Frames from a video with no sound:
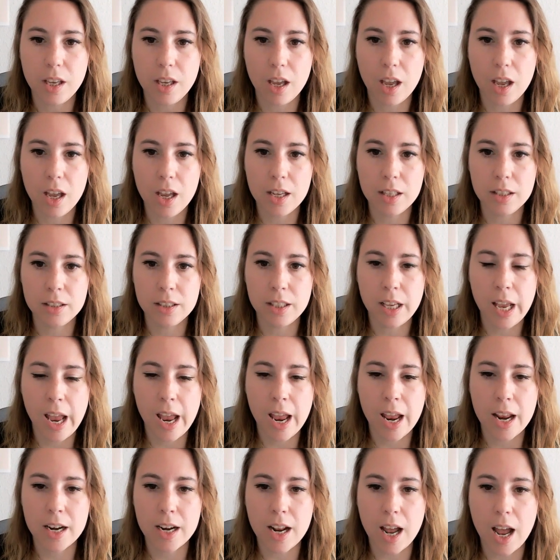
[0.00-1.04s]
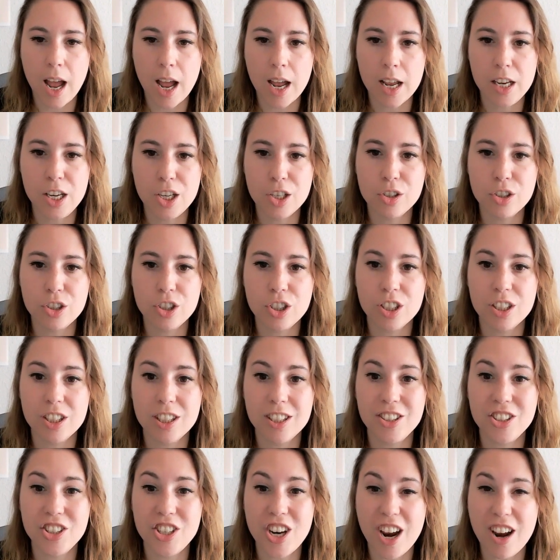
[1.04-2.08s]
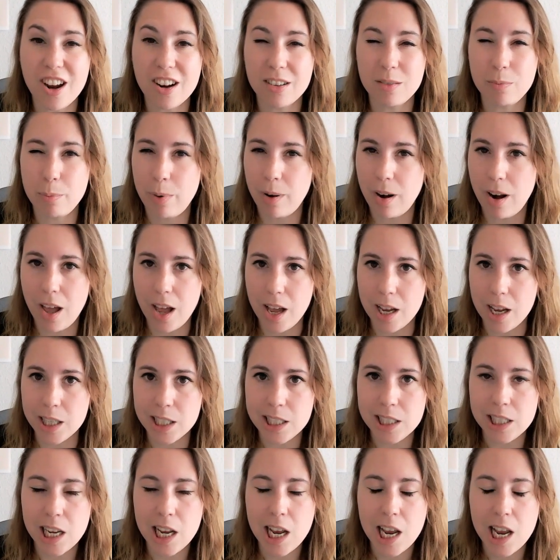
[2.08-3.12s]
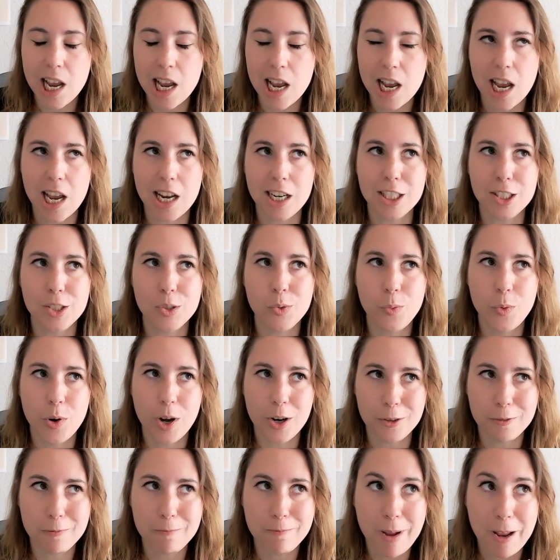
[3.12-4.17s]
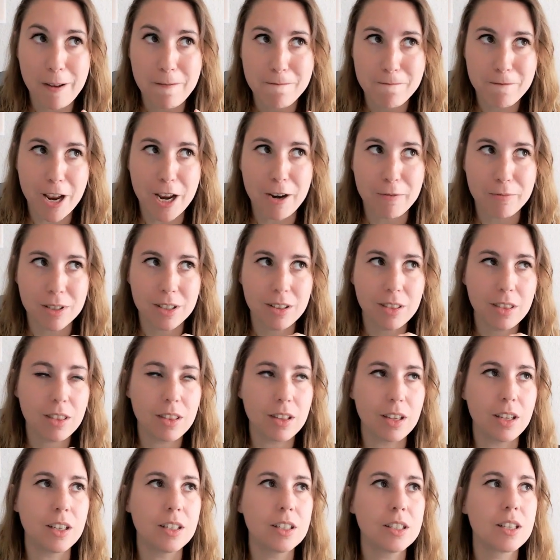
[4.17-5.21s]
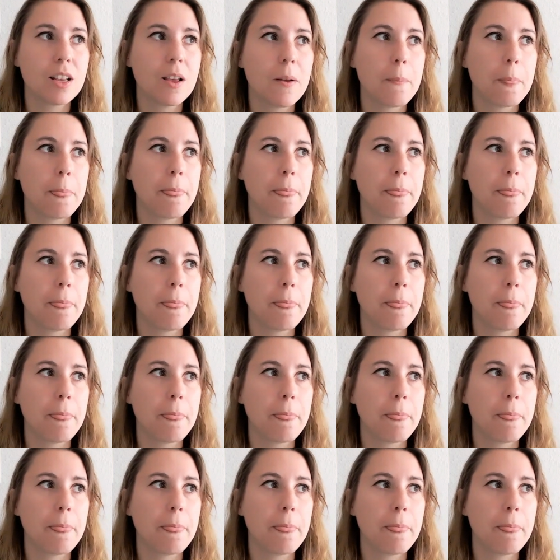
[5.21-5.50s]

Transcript: And then I use Checker Plus, and it's one of my favorite things.